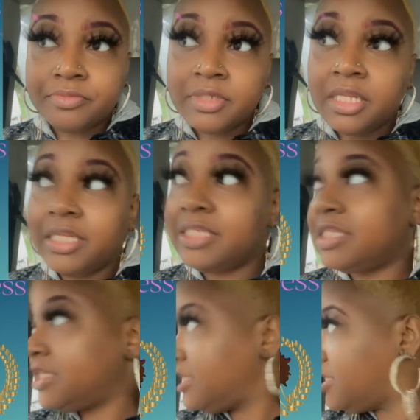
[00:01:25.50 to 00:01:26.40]

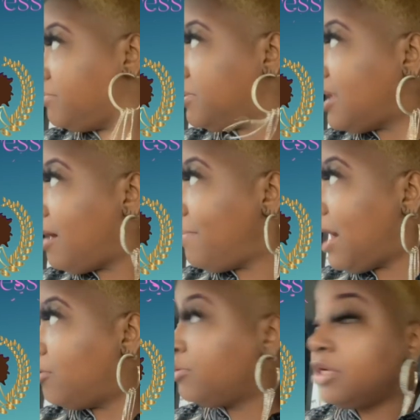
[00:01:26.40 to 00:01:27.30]
listening to something
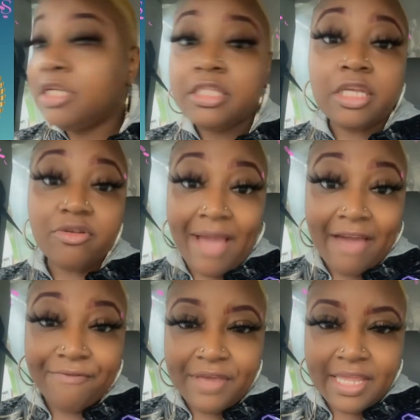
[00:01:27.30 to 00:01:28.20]
about the
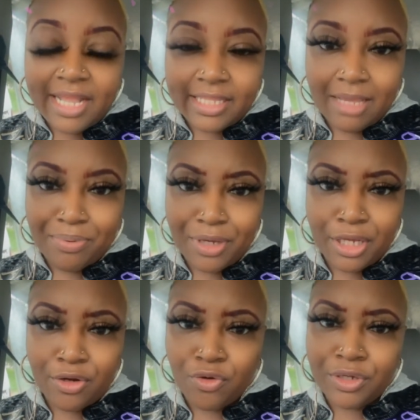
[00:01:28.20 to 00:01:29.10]
graphene that they put
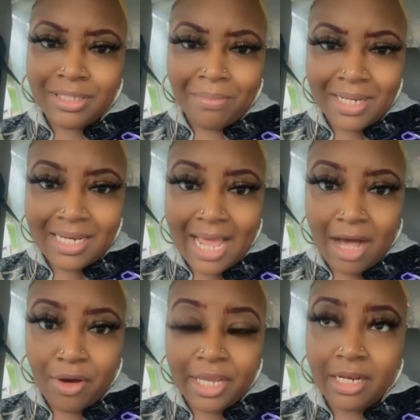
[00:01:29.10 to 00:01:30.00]
in on the money
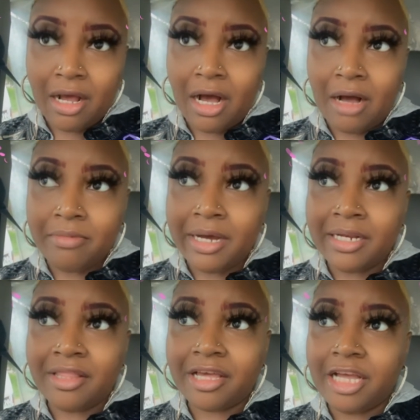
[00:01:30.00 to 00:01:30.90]
now in
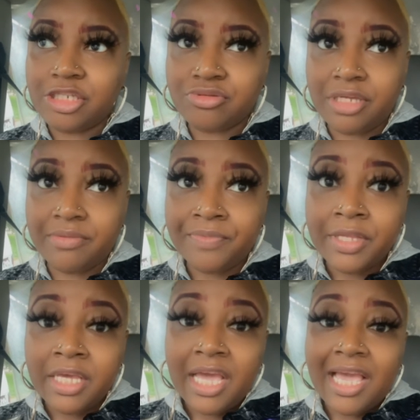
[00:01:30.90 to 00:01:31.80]
another country.
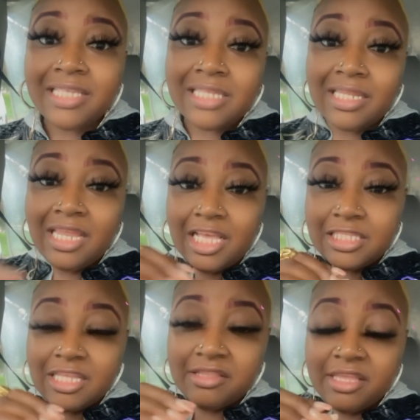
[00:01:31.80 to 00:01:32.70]

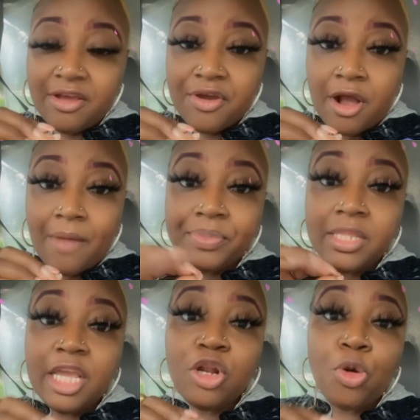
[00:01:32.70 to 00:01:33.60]
They're
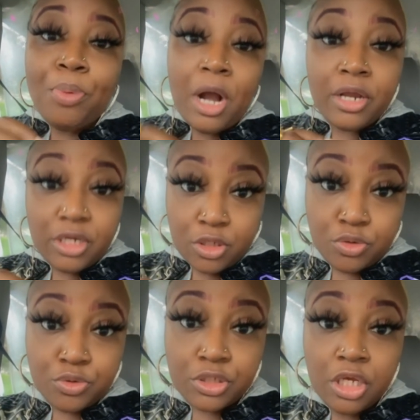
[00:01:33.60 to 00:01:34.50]

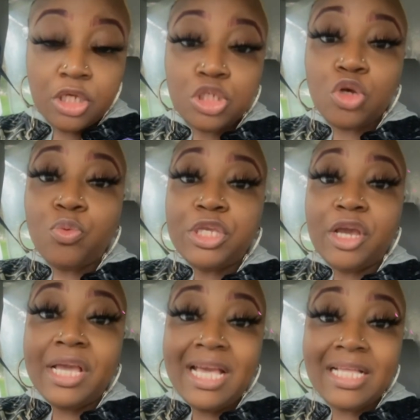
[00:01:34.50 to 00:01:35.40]
nanoparticles. So when
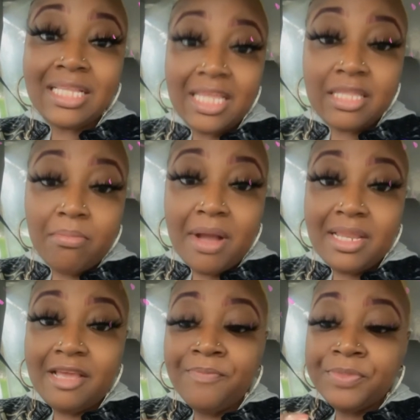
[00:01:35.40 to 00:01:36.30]
you're handling the
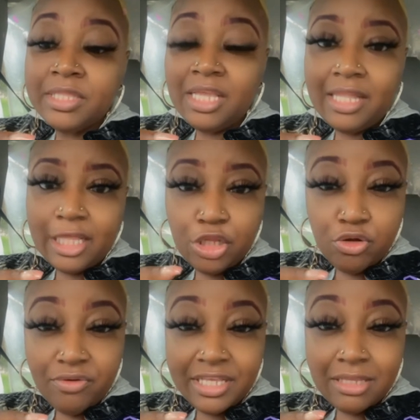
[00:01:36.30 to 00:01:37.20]
money, they're like
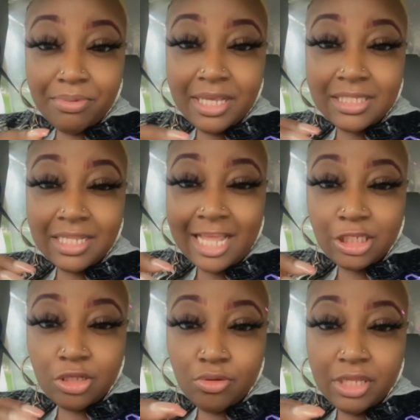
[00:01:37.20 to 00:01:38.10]
little razor blades that
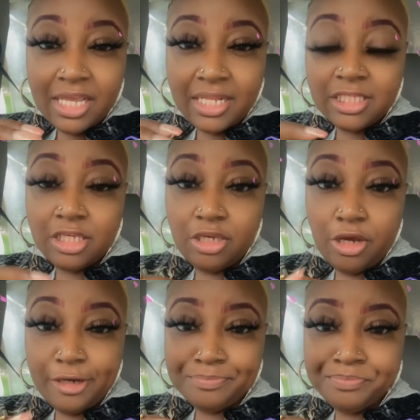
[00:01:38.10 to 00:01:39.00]
slowly get into
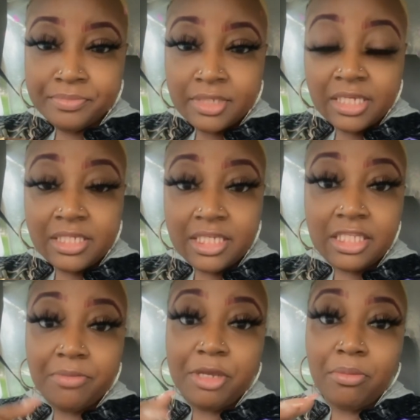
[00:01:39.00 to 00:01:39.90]
your
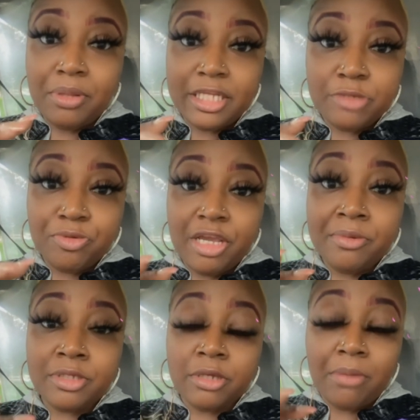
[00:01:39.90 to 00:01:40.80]
system, your
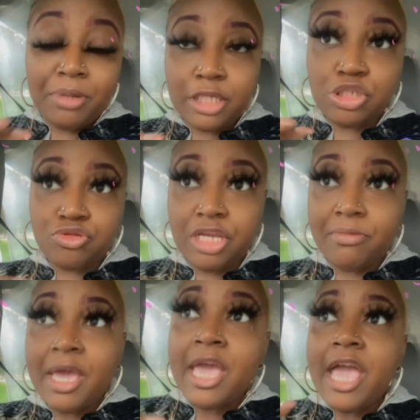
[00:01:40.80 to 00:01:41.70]

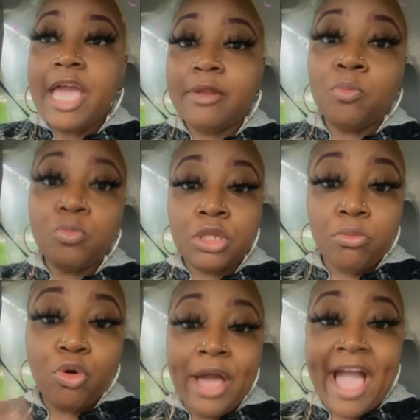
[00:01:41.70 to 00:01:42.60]
bloodstream, and the
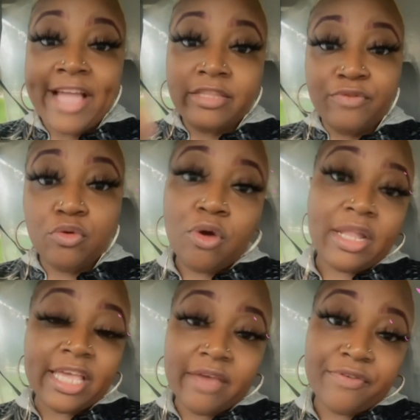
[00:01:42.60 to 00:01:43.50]
more active you are,
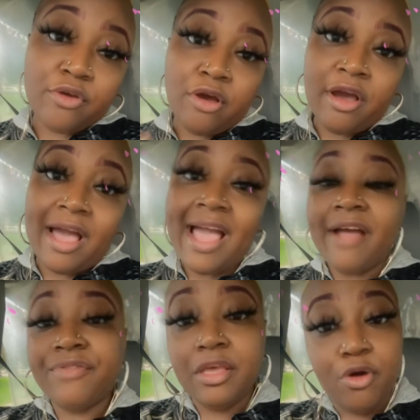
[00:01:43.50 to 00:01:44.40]
like if you're an
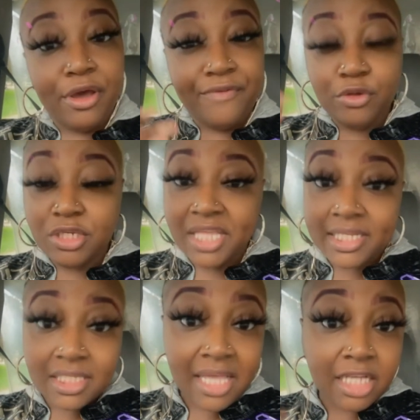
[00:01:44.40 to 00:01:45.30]
athlete or if you just
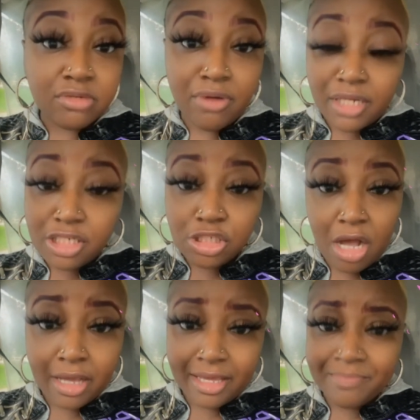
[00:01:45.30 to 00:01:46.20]
exercise, running,
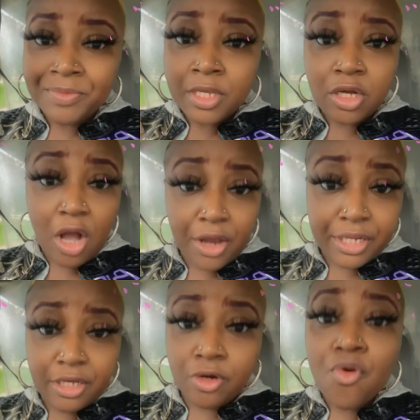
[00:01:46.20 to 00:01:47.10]
jogging,
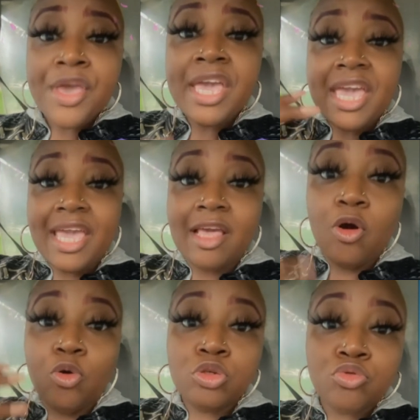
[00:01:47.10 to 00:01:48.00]
cardio, it
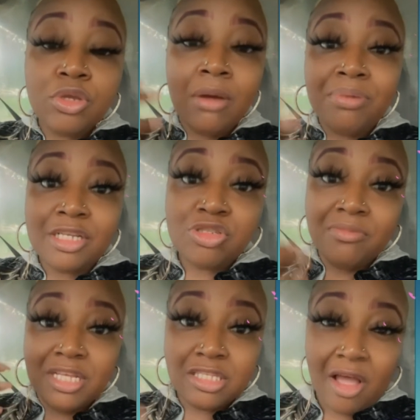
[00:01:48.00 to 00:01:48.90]
goes through your bloodstream
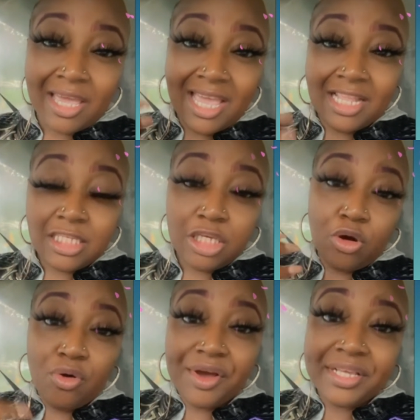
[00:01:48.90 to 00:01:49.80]
and it start getting into
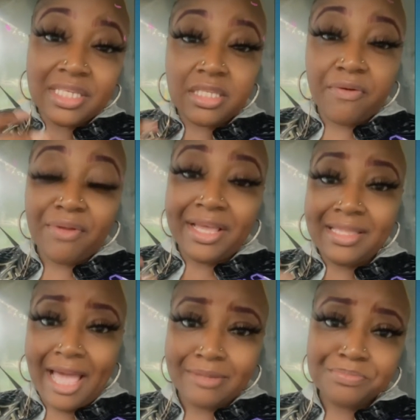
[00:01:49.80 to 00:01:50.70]
your organs and stuff like that.